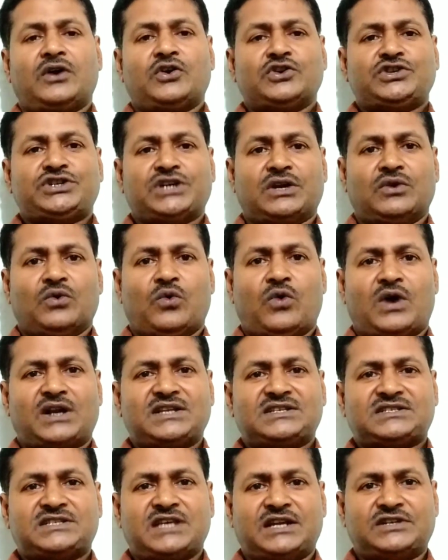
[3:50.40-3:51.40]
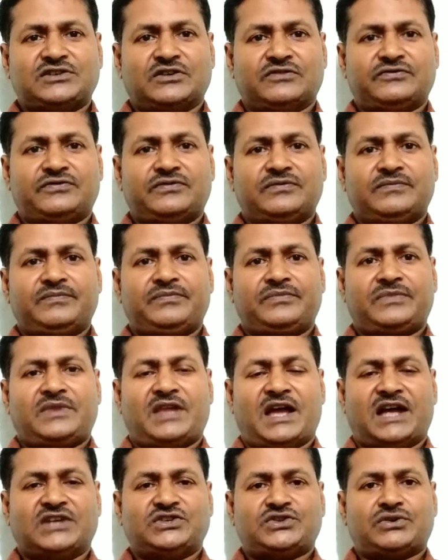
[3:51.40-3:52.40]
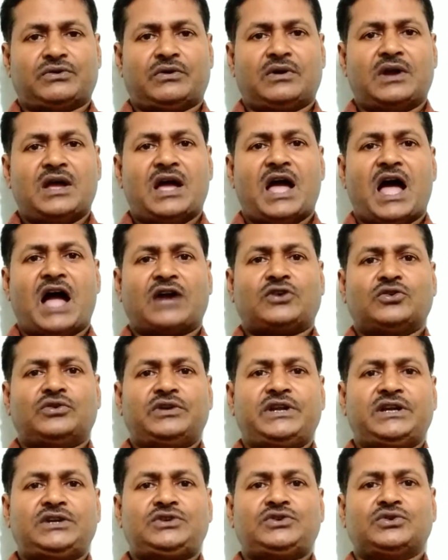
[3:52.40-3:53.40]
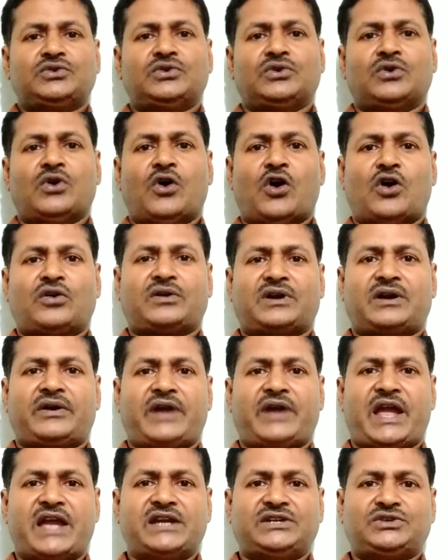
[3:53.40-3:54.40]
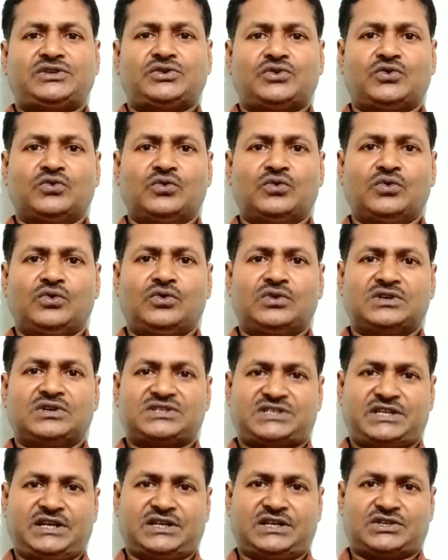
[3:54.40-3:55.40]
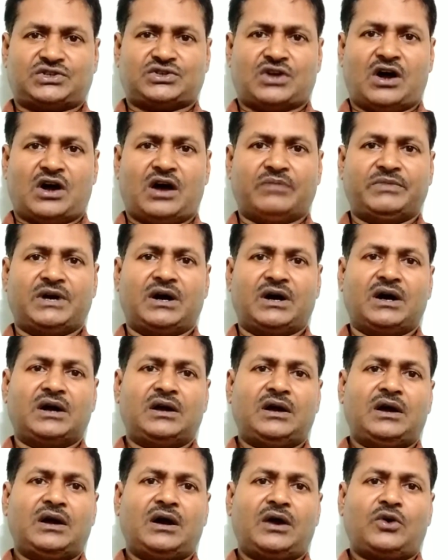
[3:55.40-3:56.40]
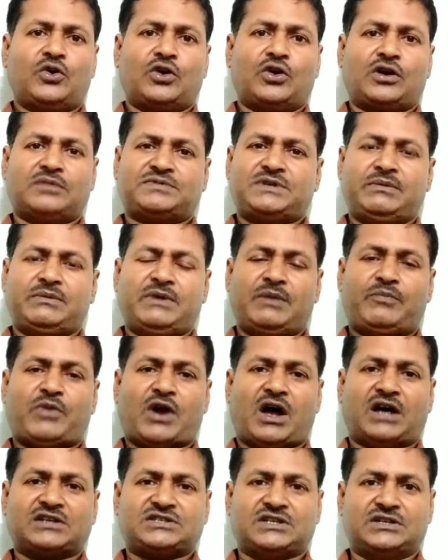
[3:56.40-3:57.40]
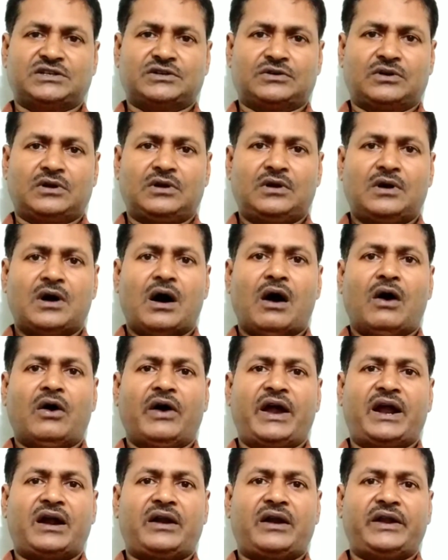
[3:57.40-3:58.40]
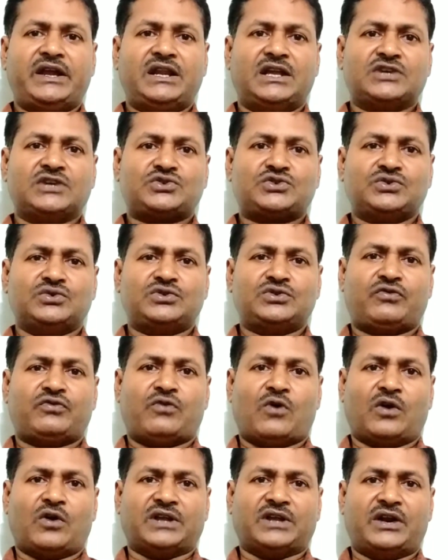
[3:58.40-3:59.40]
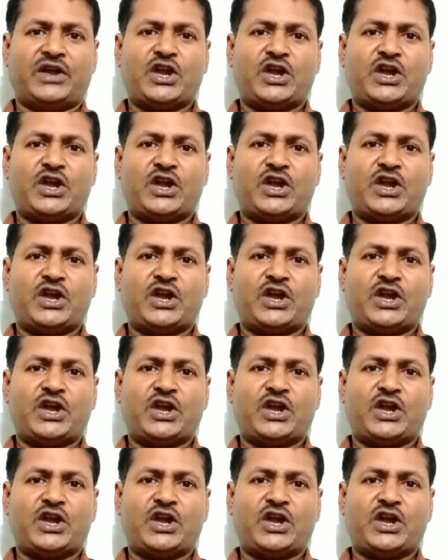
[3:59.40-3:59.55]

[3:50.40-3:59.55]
Question: what is set off? Answer: according to Order 8, Rule 6 of the Code of Civil Procedure, where in a suit for the